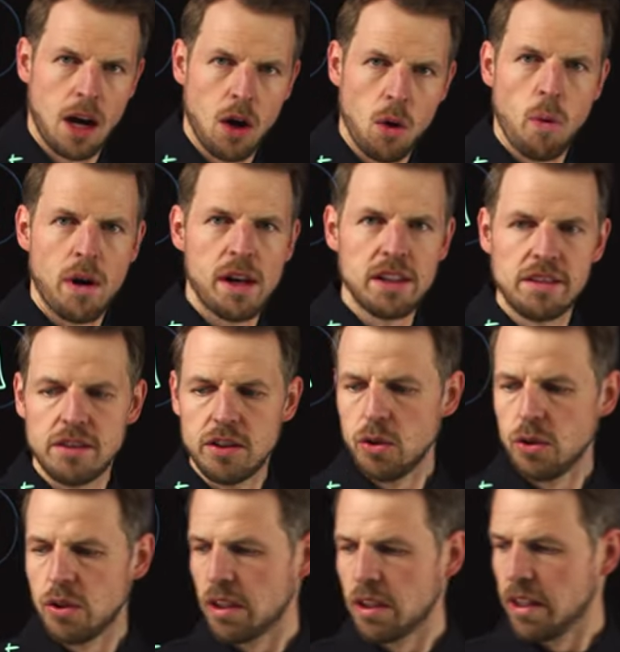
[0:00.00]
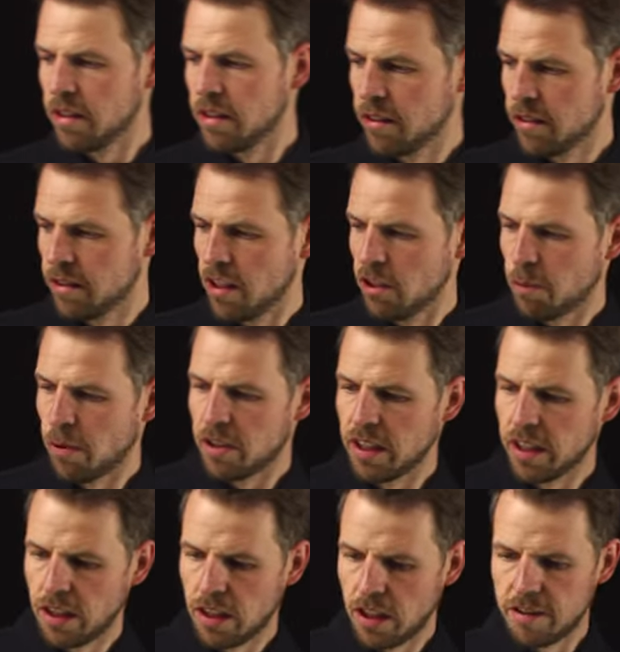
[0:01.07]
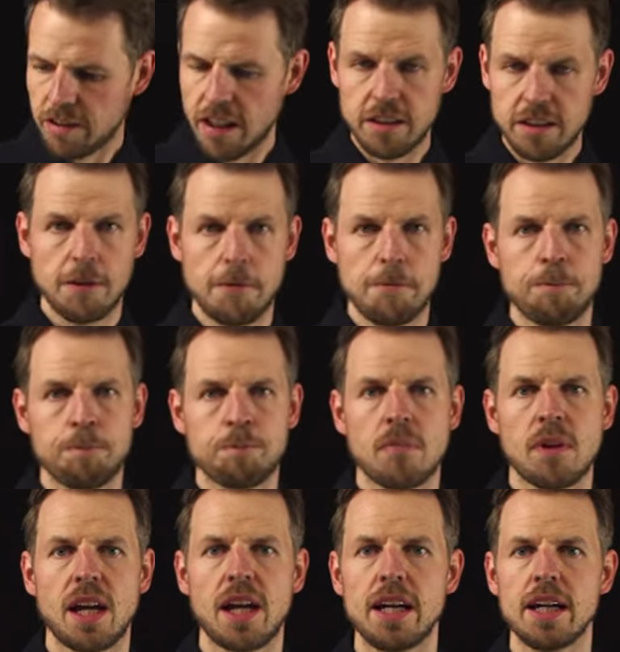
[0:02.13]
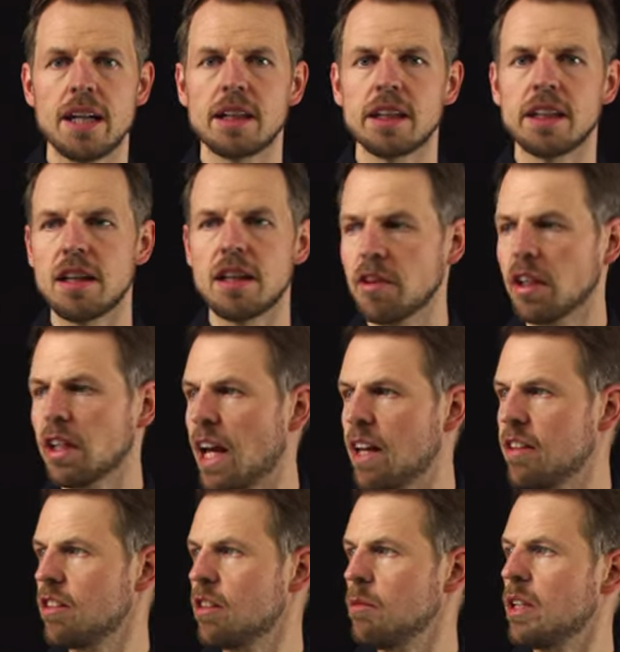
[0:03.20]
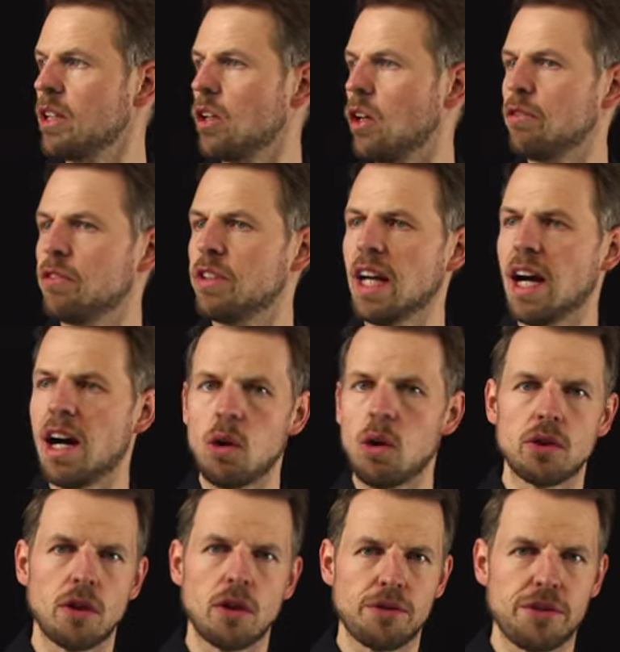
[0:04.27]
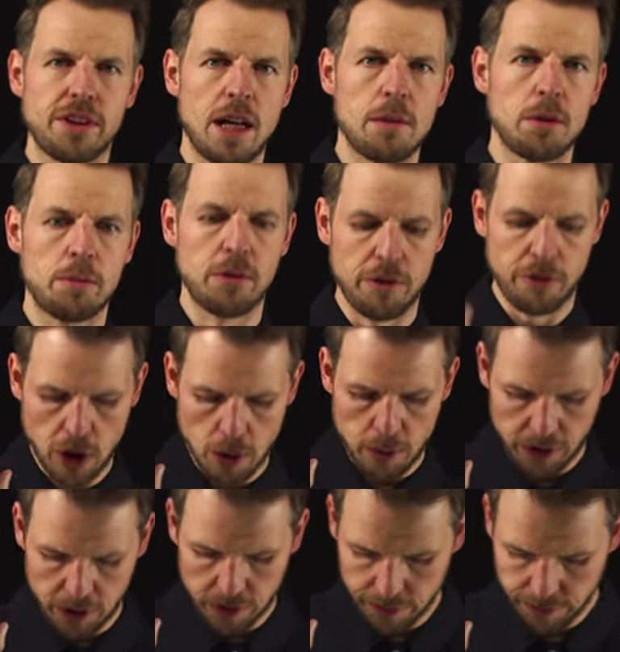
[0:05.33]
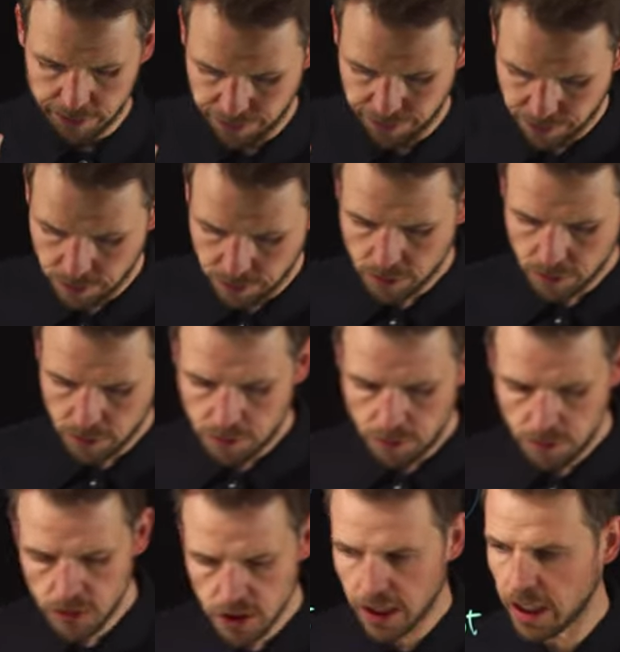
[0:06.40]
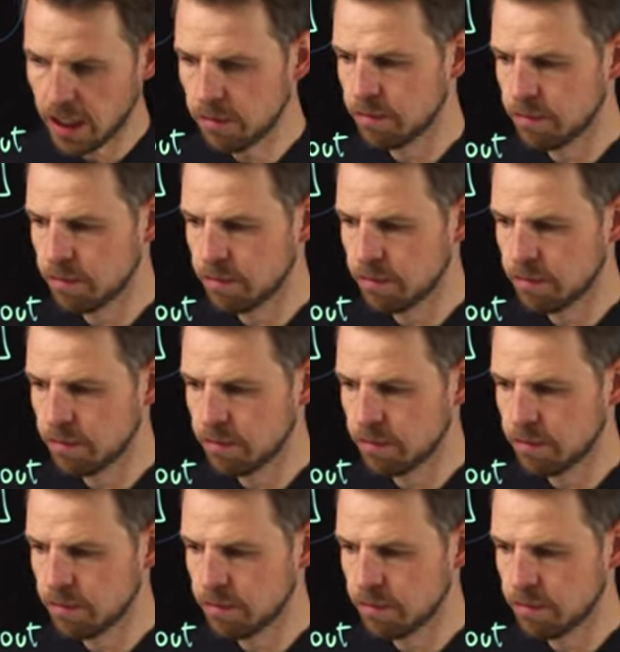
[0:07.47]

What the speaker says: well suited is this particular set in giving an estimate of the out of sample performance? Okay,